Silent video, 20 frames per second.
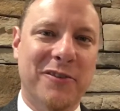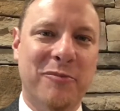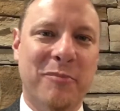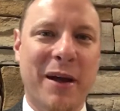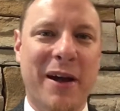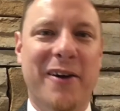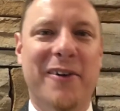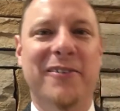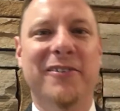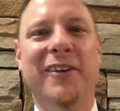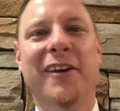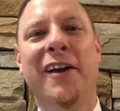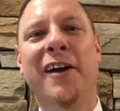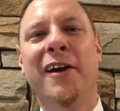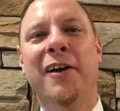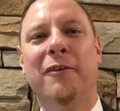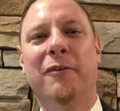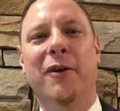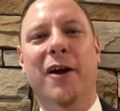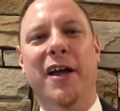bound,
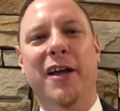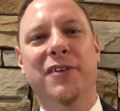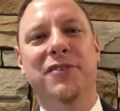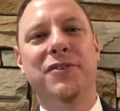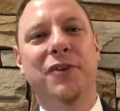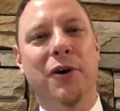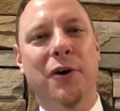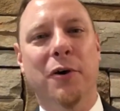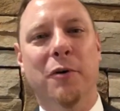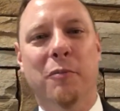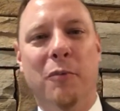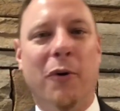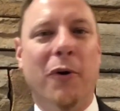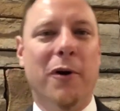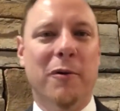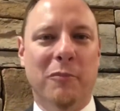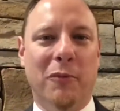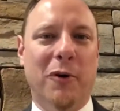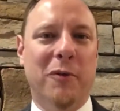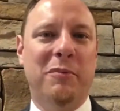right? So more
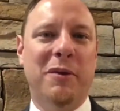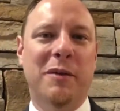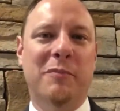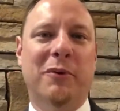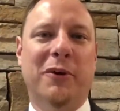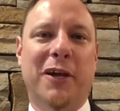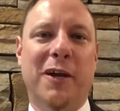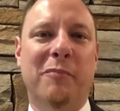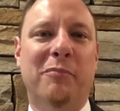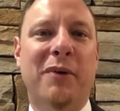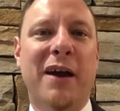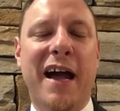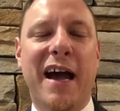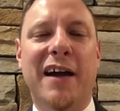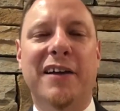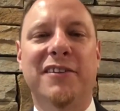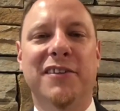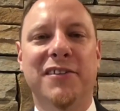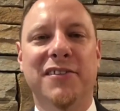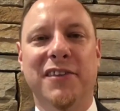and more people get
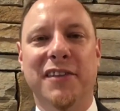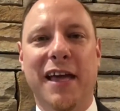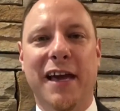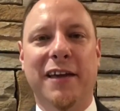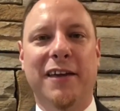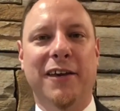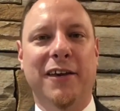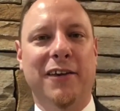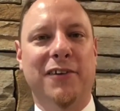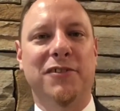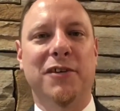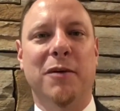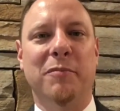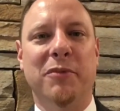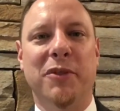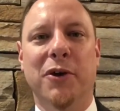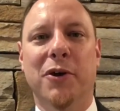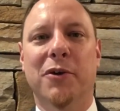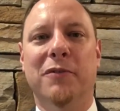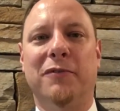practice and that kicks up
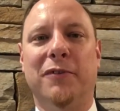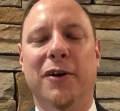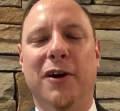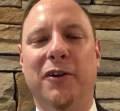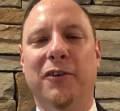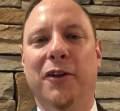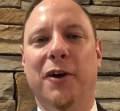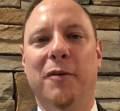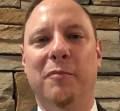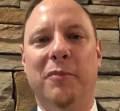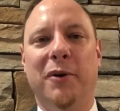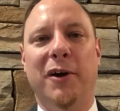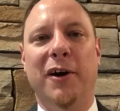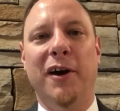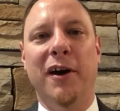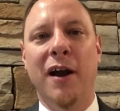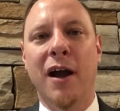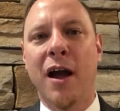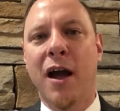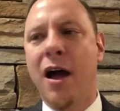the overall number.
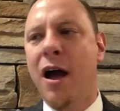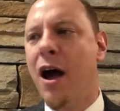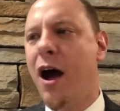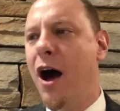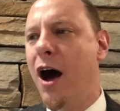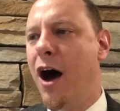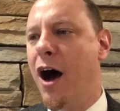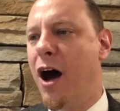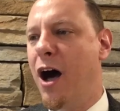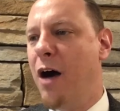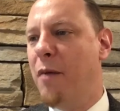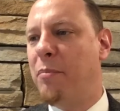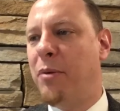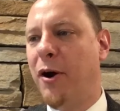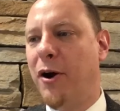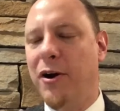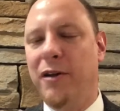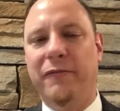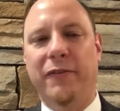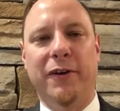
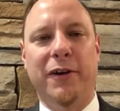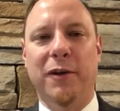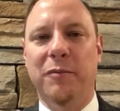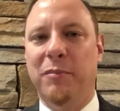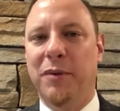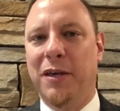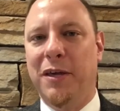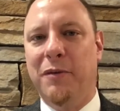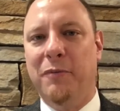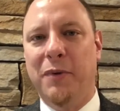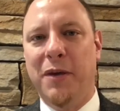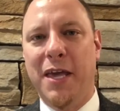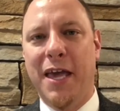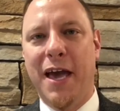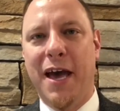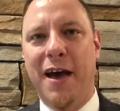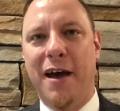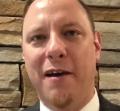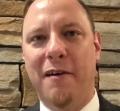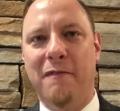Part of it could be we
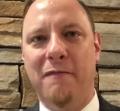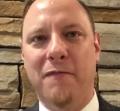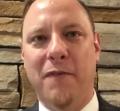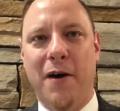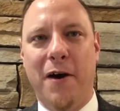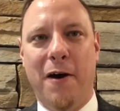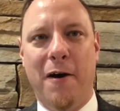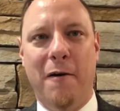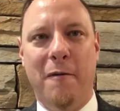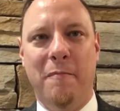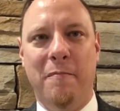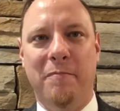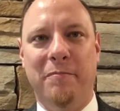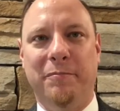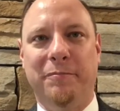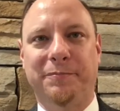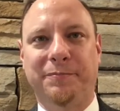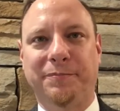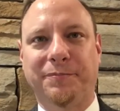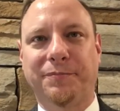have
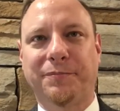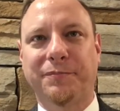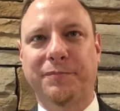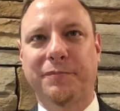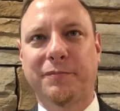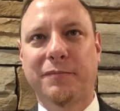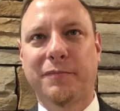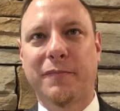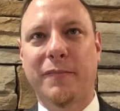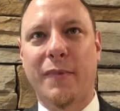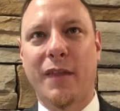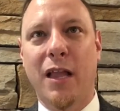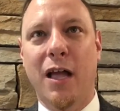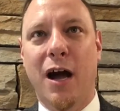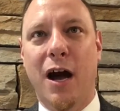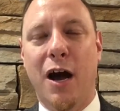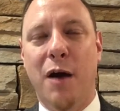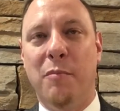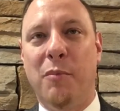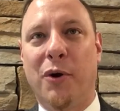
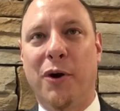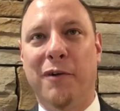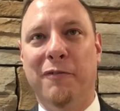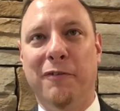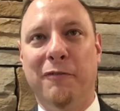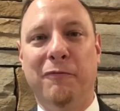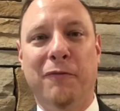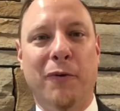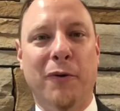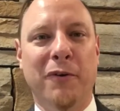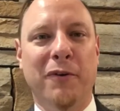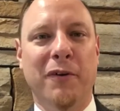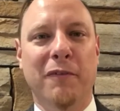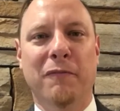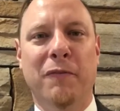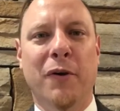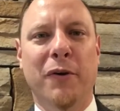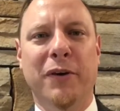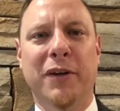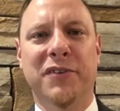more of a
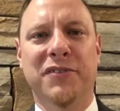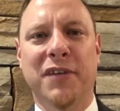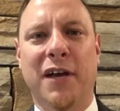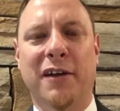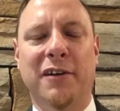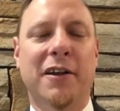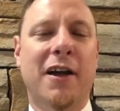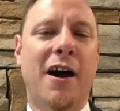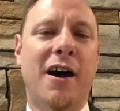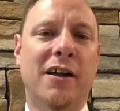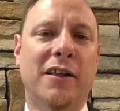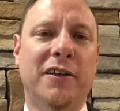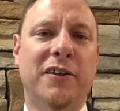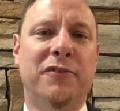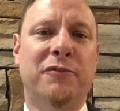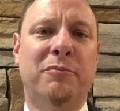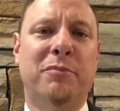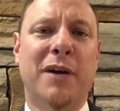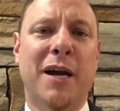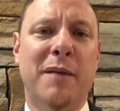focus on
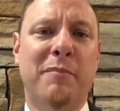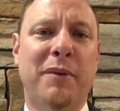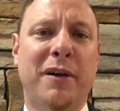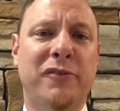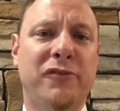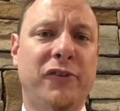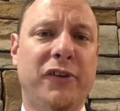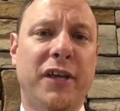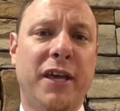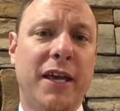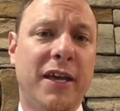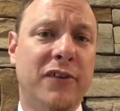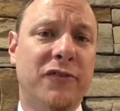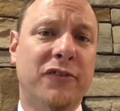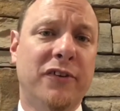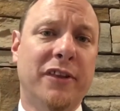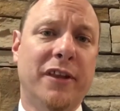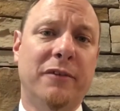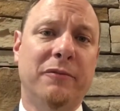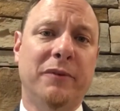college prep
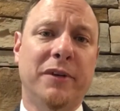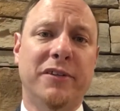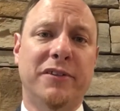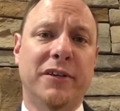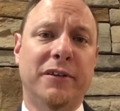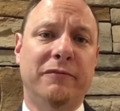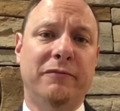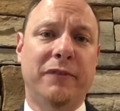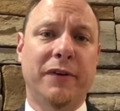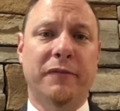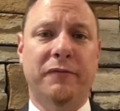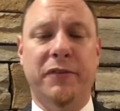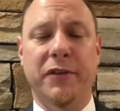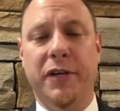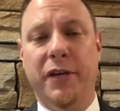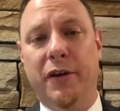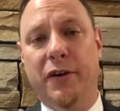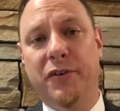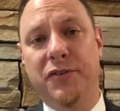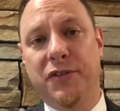education than we did 50
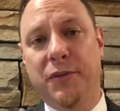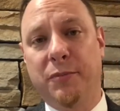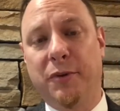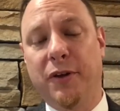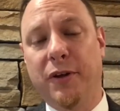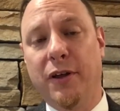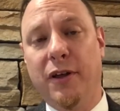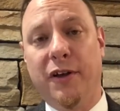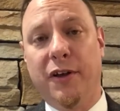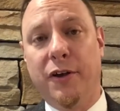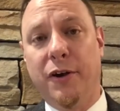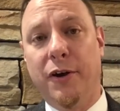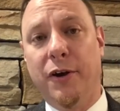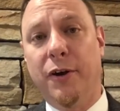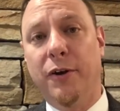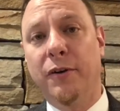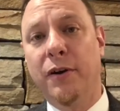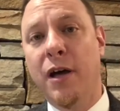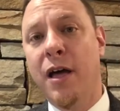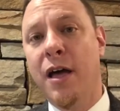years
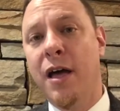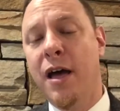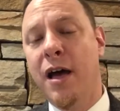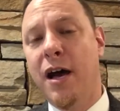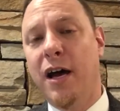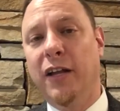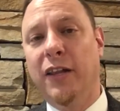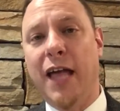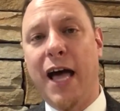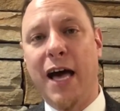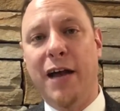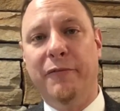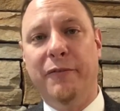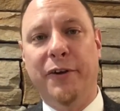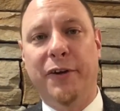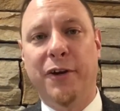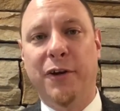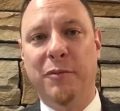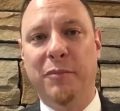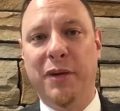ago. A lot of it
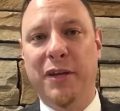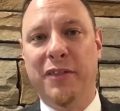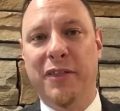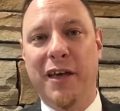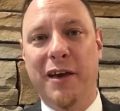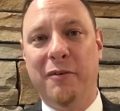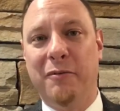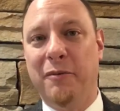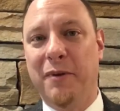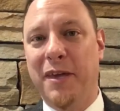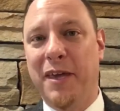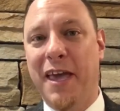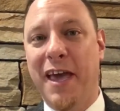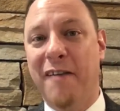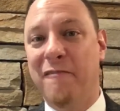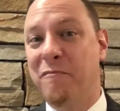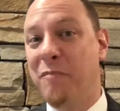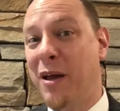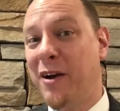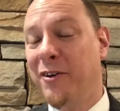could be that we
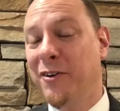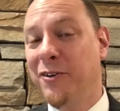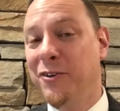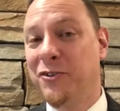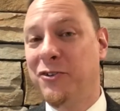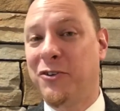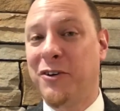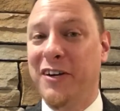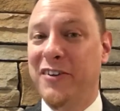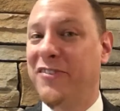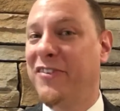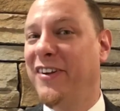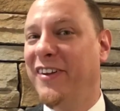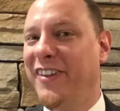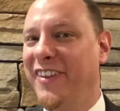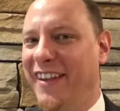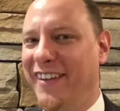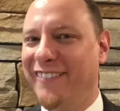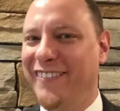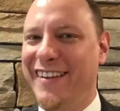have better nutrition
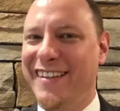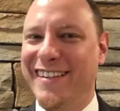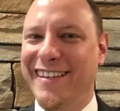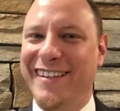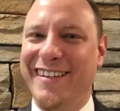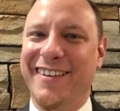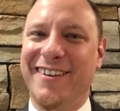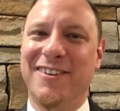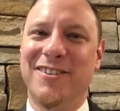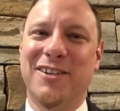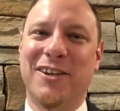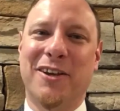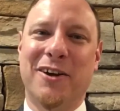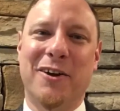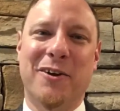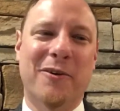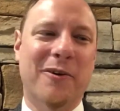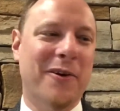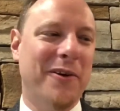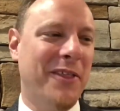than we did years ago,
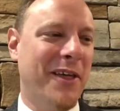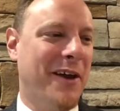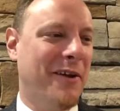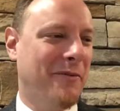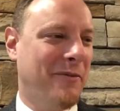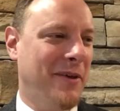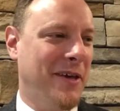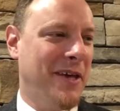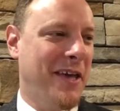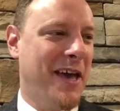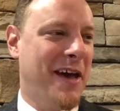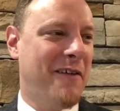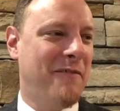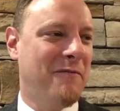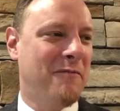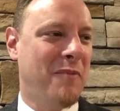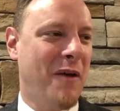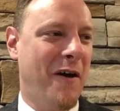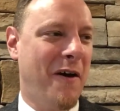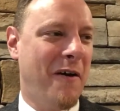or that we
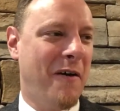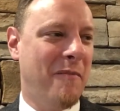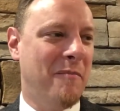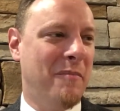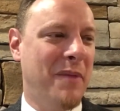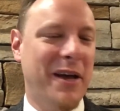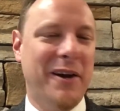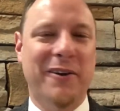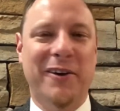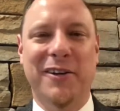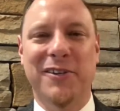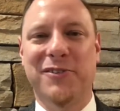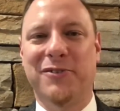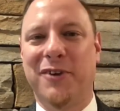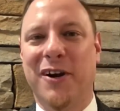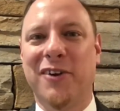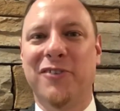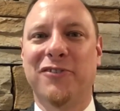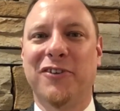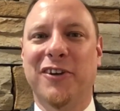have better
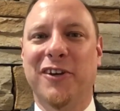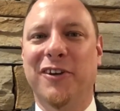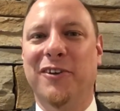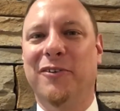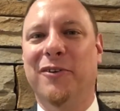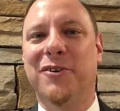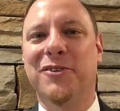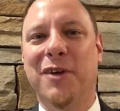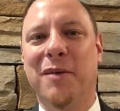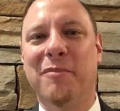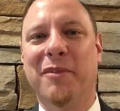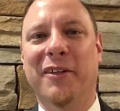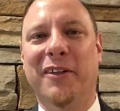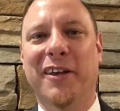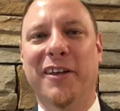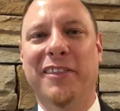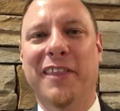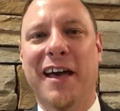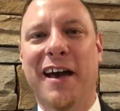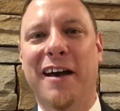instruction or something
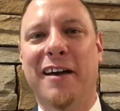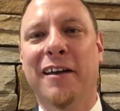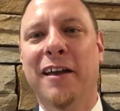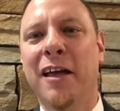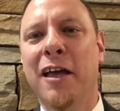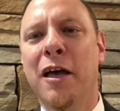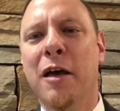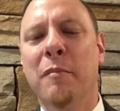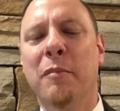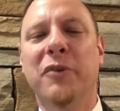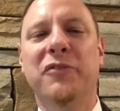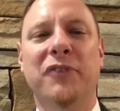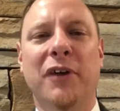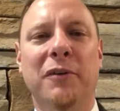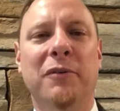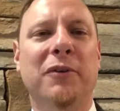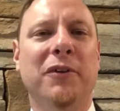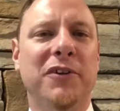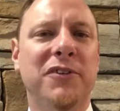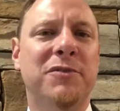like that. But
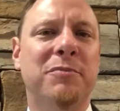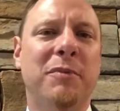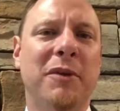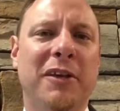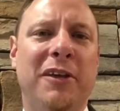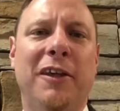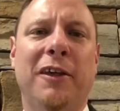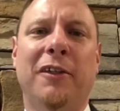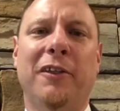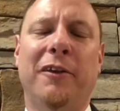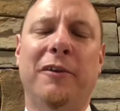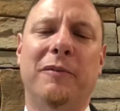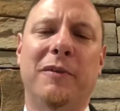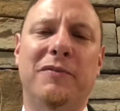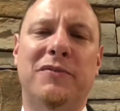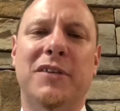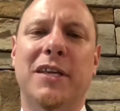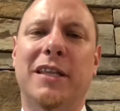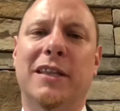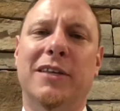generally speaking, we've
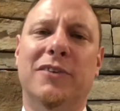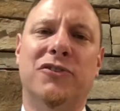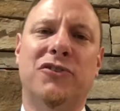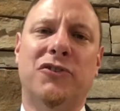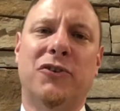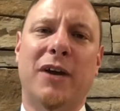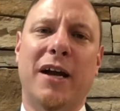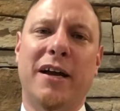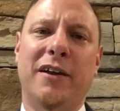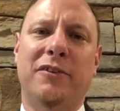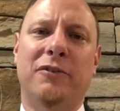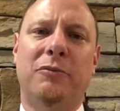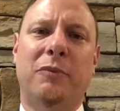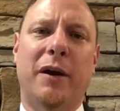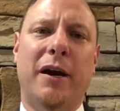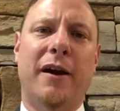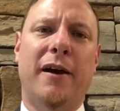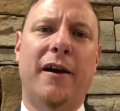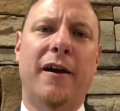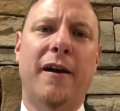seen this trend
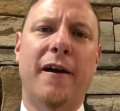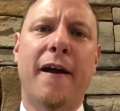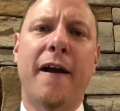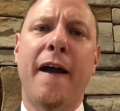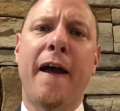where